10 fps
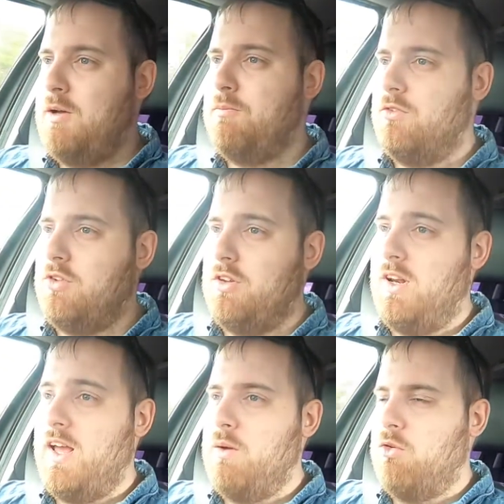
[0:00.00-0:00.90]
So
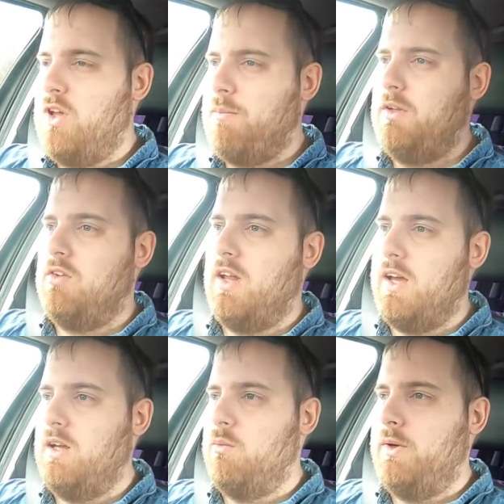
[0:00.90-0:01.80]
today, what's happening
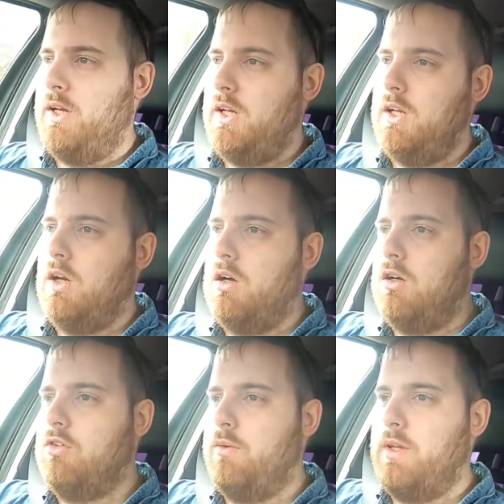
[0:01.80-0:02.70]
today? We are
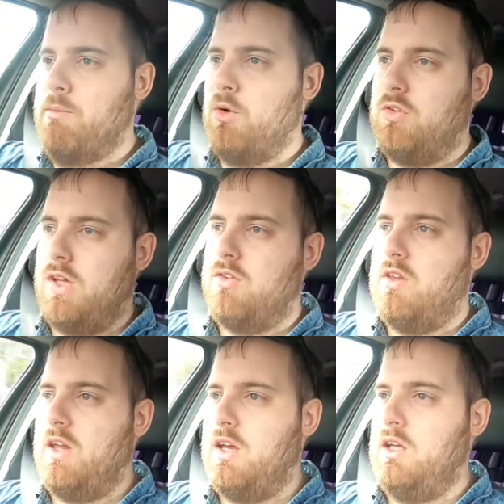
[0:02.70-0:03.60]
doing a mock test
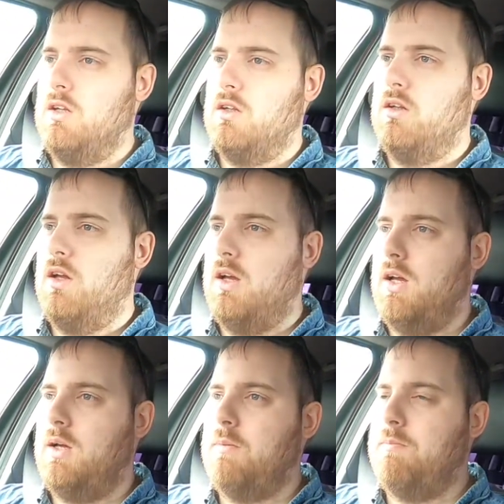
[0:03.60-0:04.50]
today. I